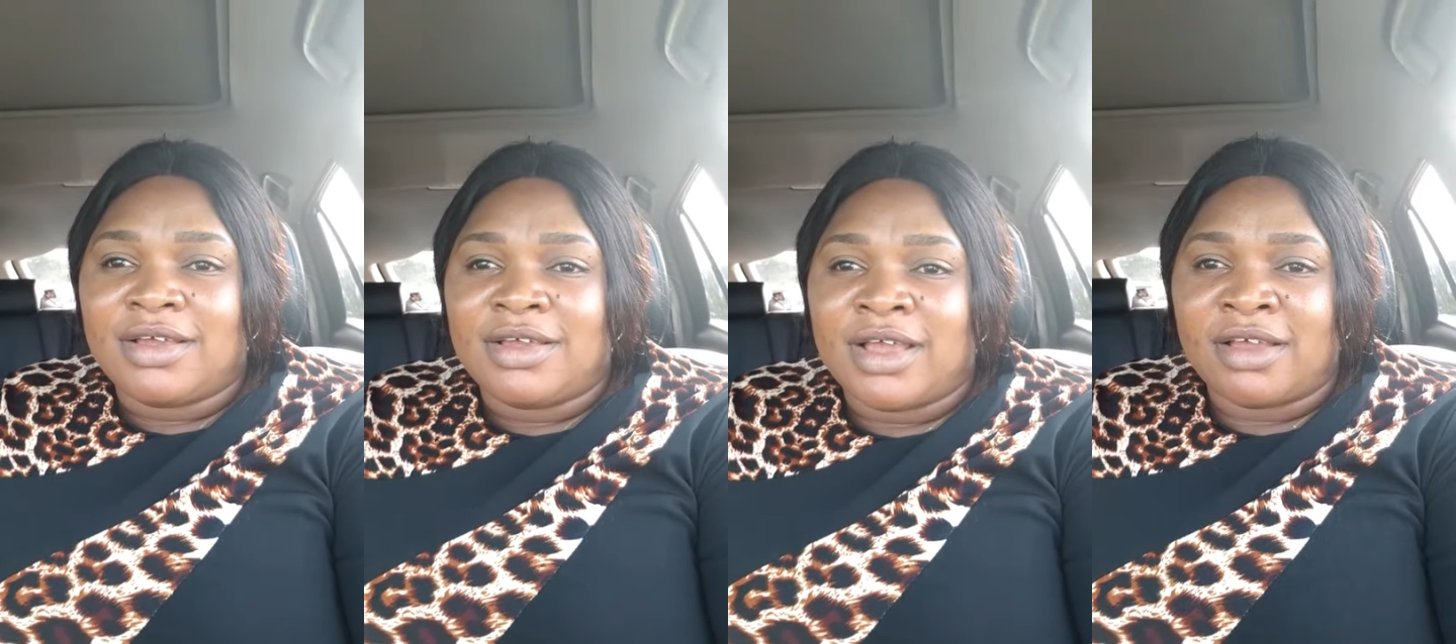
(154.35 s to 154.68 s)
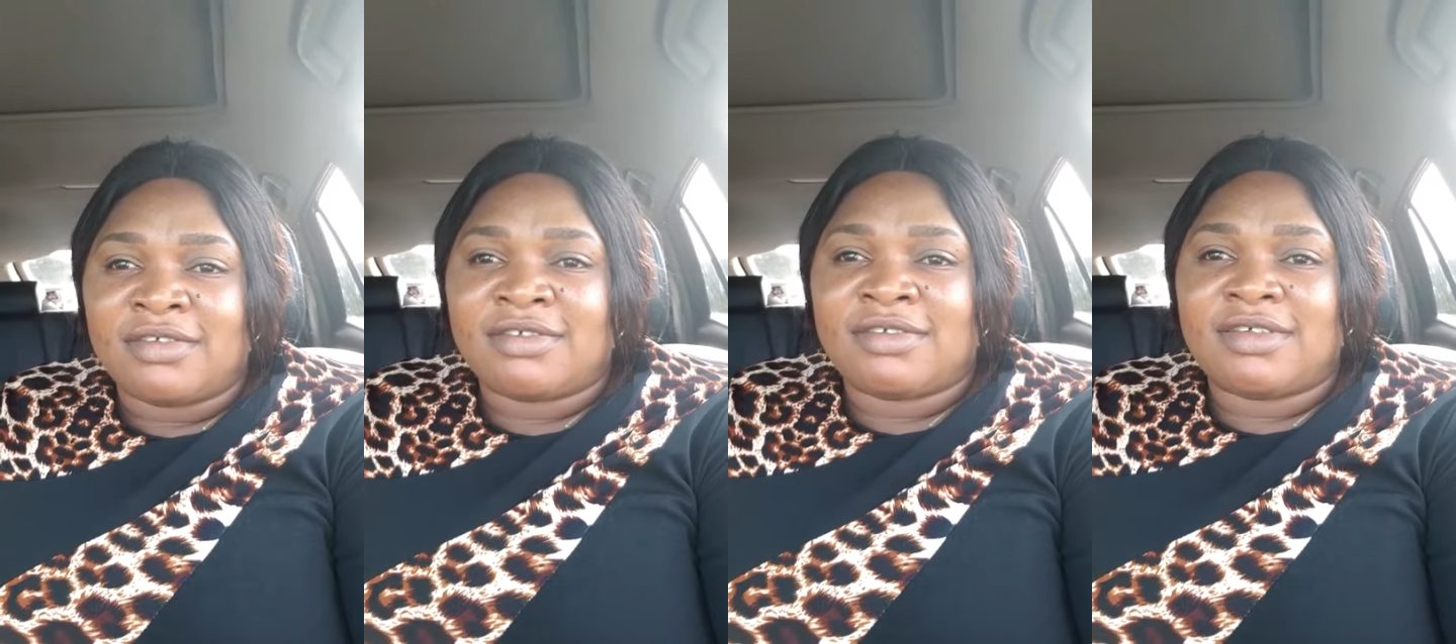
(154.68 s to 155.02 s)

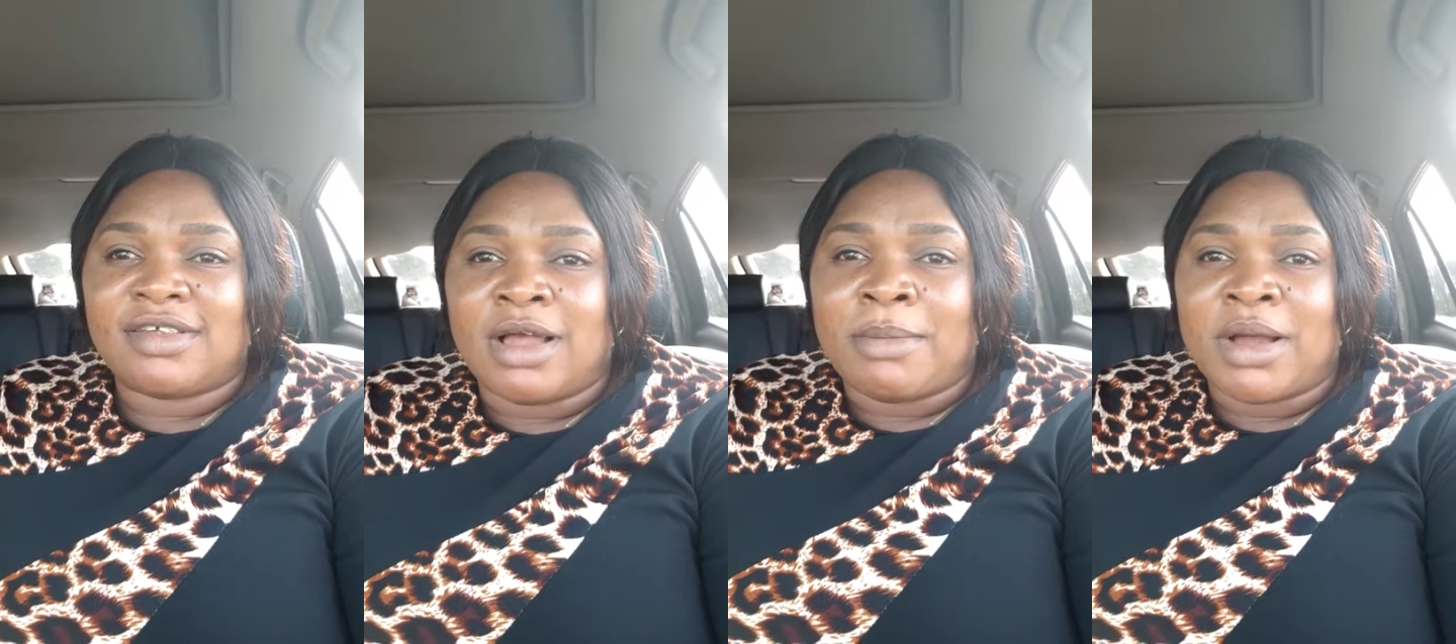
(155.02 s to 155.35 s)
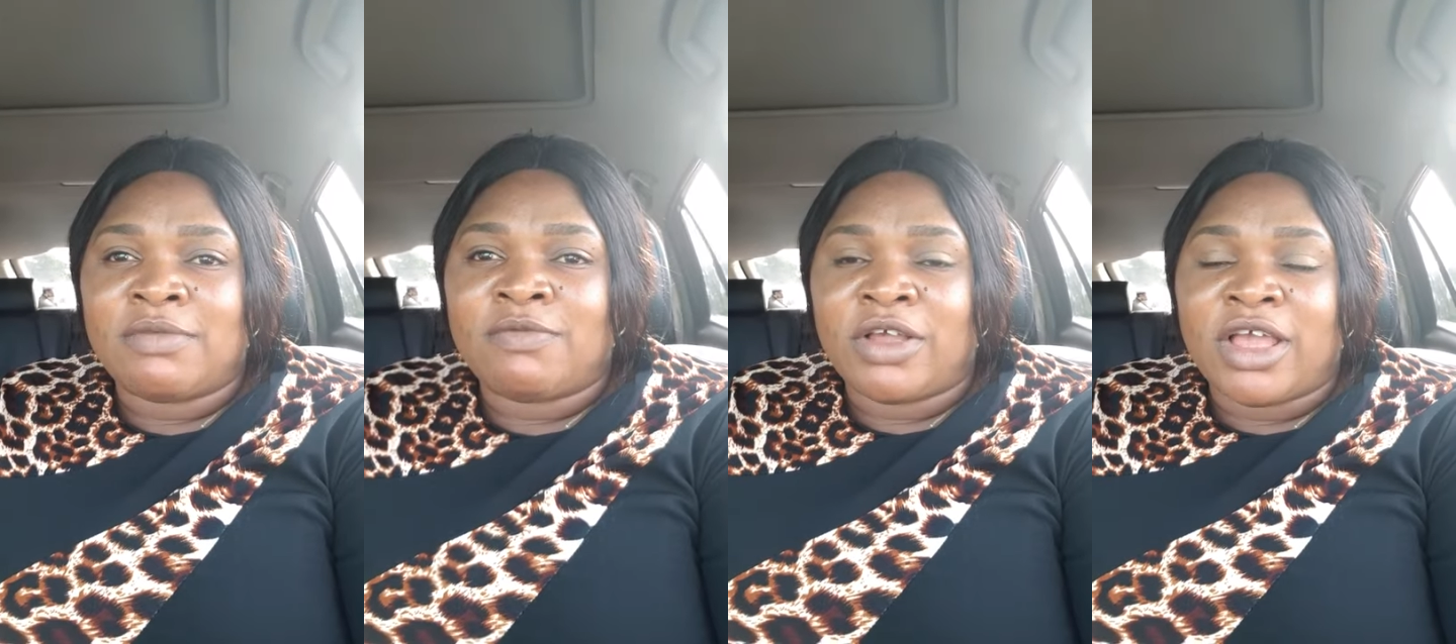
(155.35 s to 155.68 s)
Yes, I'm
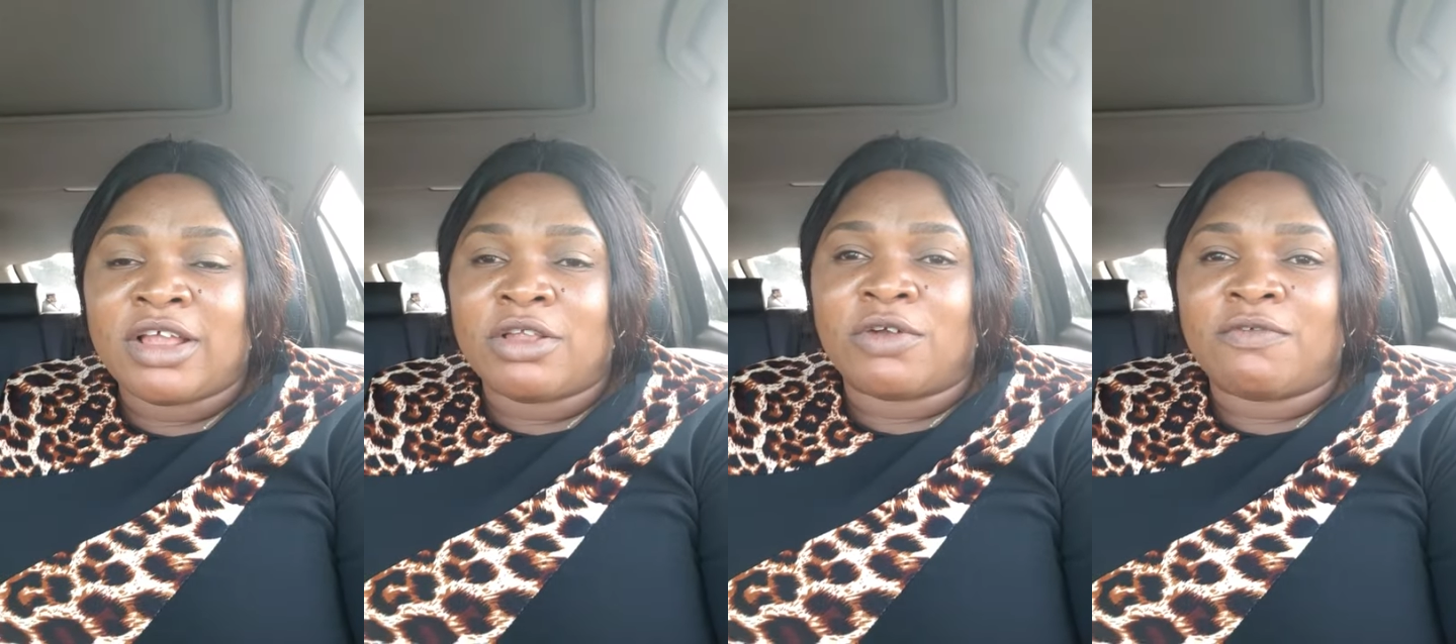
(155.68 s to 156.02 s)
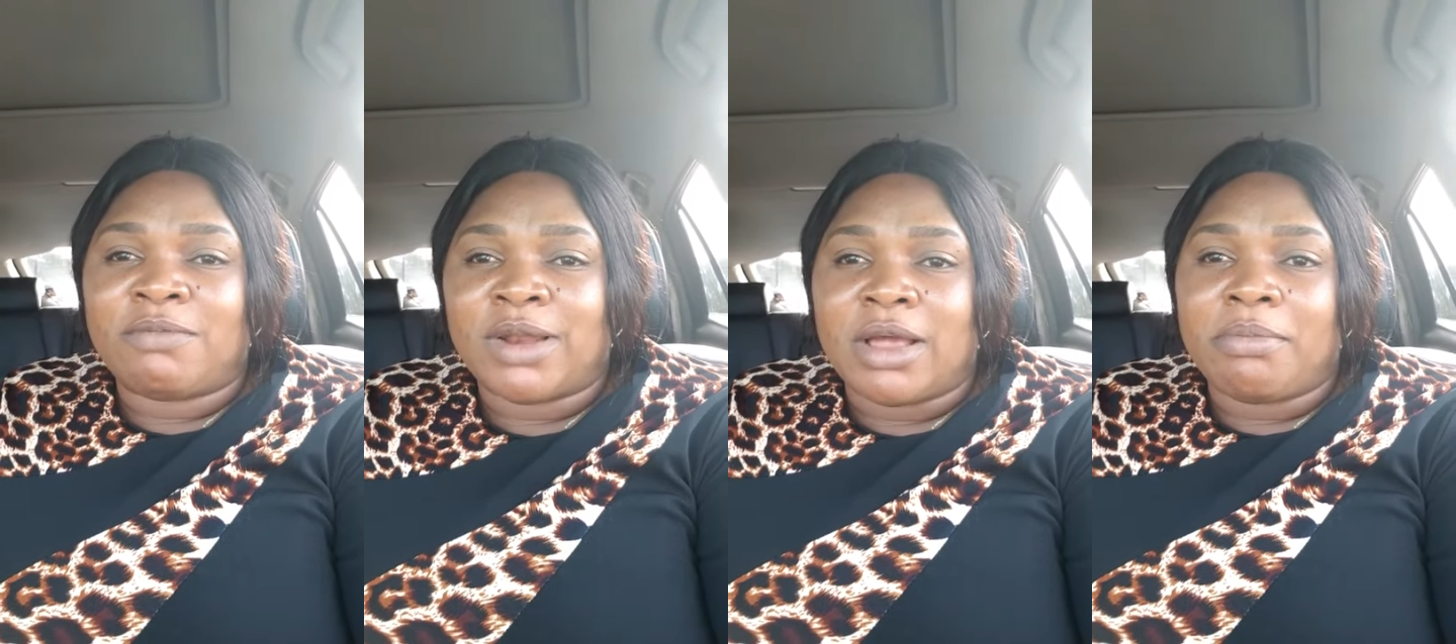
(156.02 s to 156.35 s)
advocate
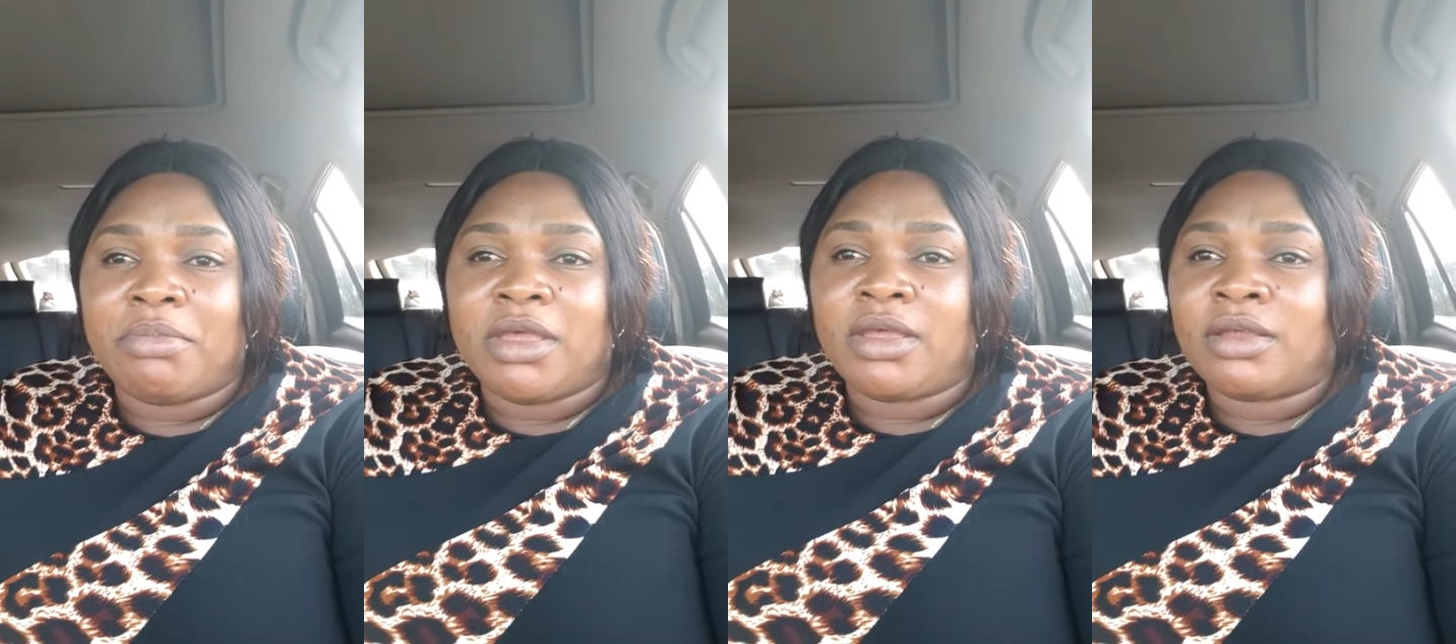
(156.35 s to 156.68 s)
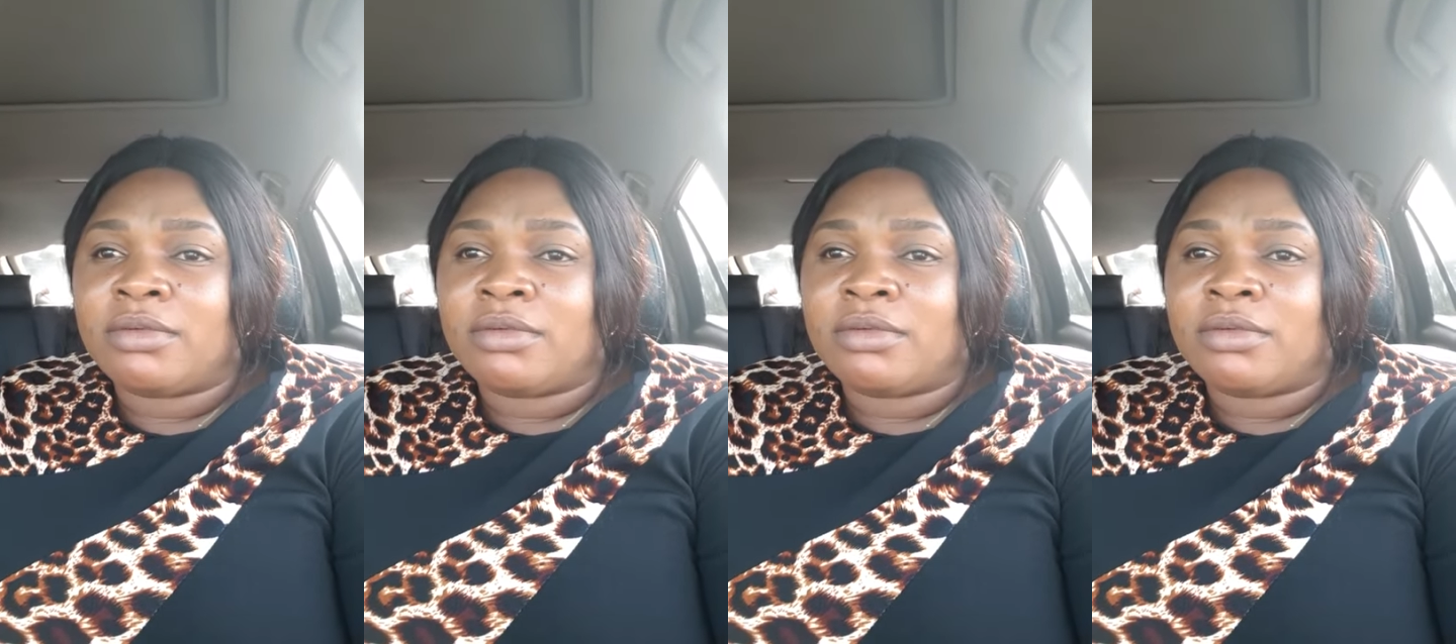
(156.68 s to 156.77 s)
of plan B